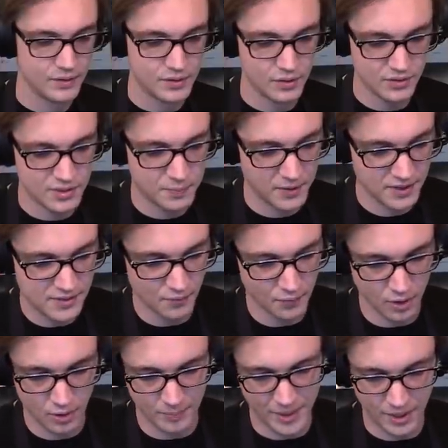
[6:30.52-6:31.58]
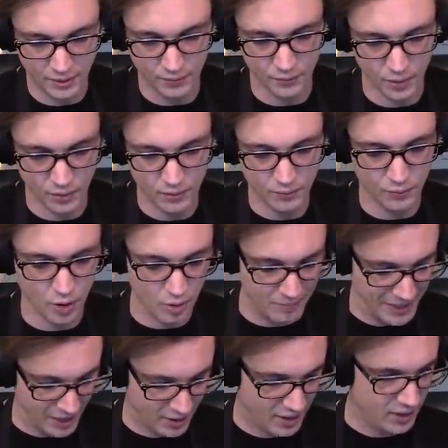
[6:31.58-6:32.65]
Two sprigs of rosemary, Ro
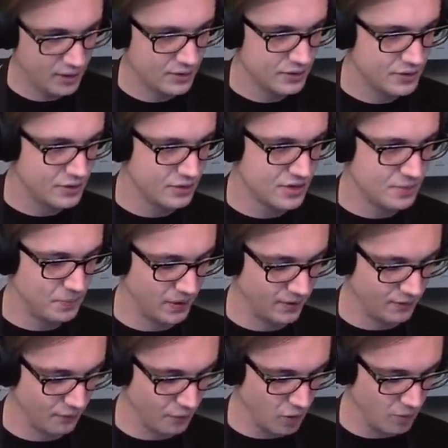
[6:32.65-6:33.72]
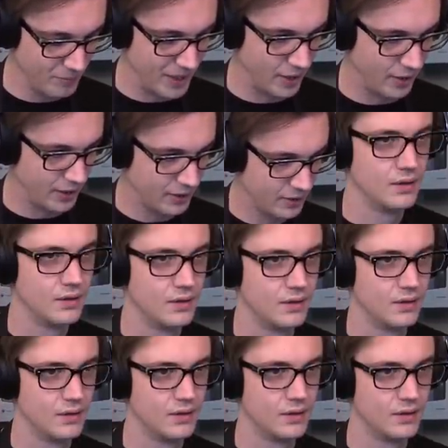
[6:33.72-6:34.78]
rosemary? Two sprigs of rosemary.
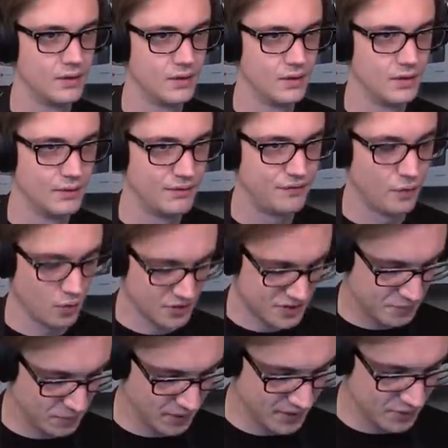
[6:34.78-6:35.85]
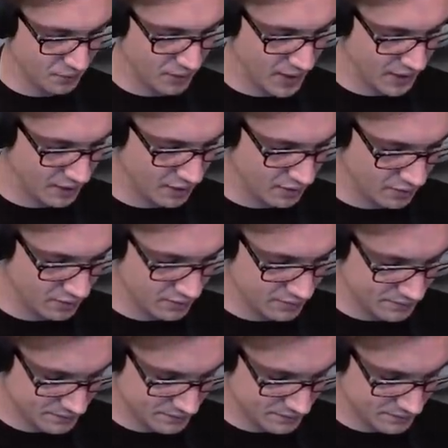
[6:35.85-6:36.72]
Four sprigs of oregano.